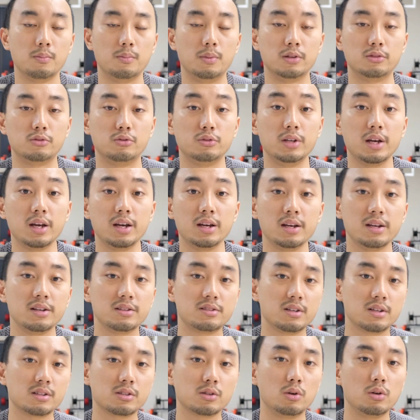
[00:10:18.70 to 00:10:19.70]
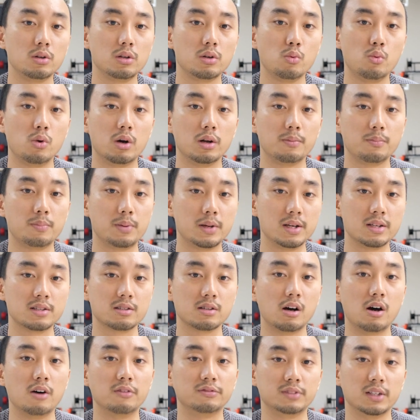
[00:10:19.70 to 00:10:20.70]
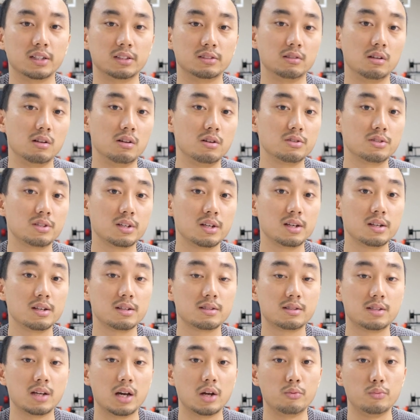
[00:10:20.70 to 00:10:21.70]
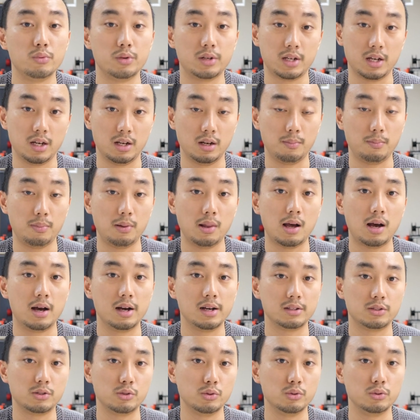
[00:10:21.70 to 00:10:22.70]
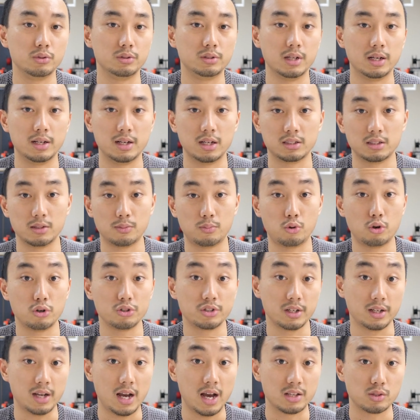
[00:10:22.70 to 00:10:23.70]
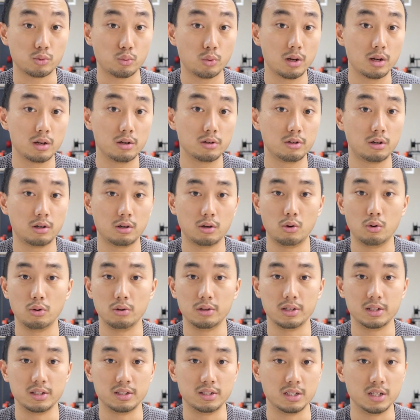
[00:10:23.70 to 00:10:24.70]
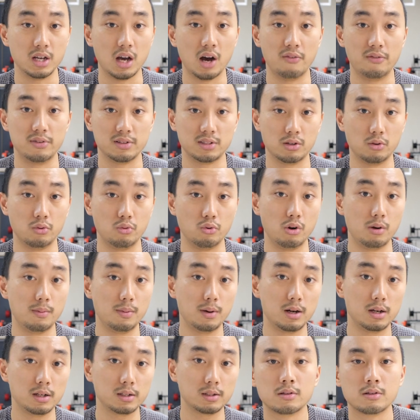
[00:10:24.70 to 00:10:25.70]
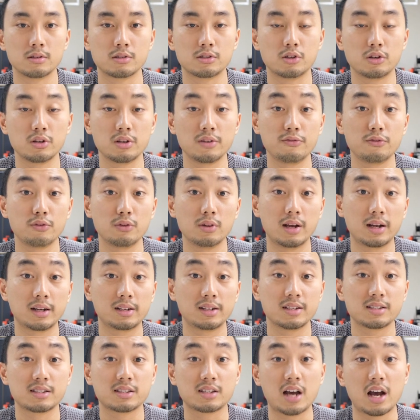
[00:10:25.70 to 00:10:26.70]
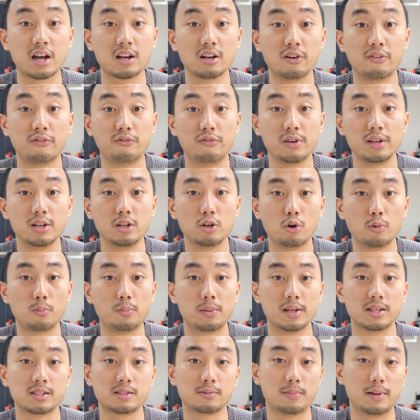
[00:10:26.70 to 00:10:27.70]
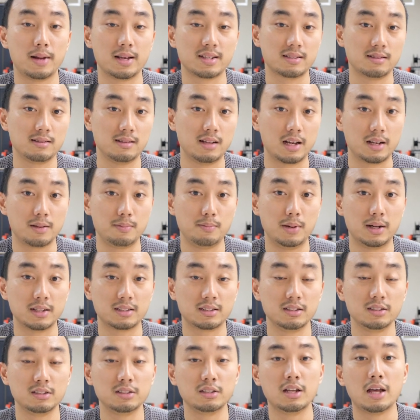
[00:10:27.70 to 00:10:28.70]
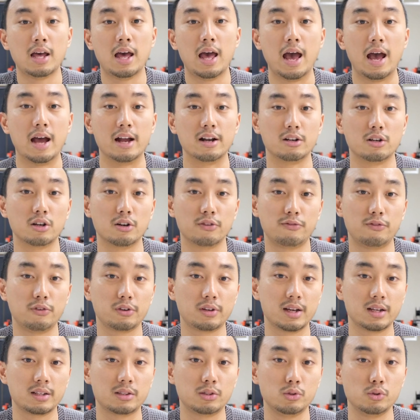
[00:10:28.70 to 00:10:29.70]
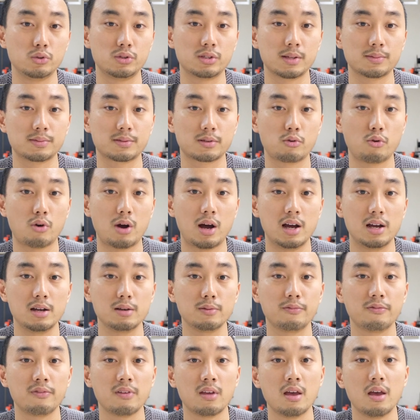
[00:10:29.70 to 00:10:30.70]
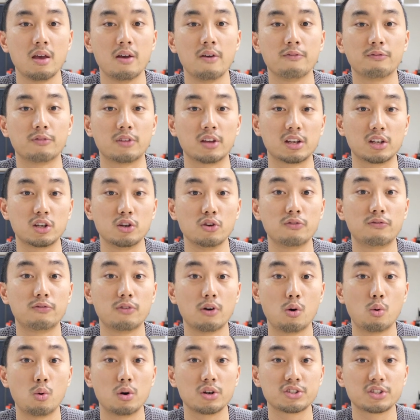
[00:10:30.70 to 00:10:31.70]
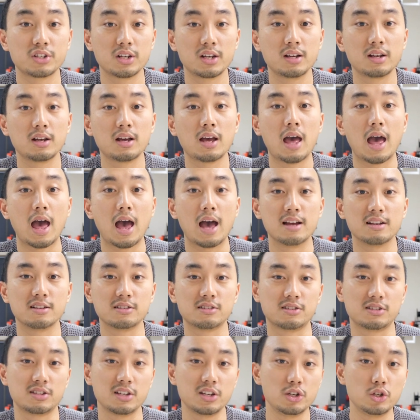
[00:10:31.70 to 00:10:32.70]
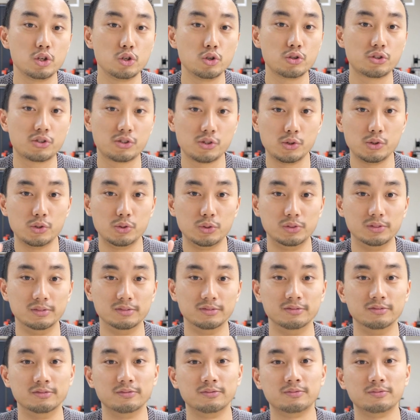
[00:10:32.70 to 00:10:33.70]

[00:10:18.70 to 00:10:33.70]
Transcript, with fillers: But today it's just only one piece of technologies that we can apply to another project as well, not only the AVATAR robot. So if you like this kind of video, please press like button and don't forget to subscribe. Thank you for watching and see you soon.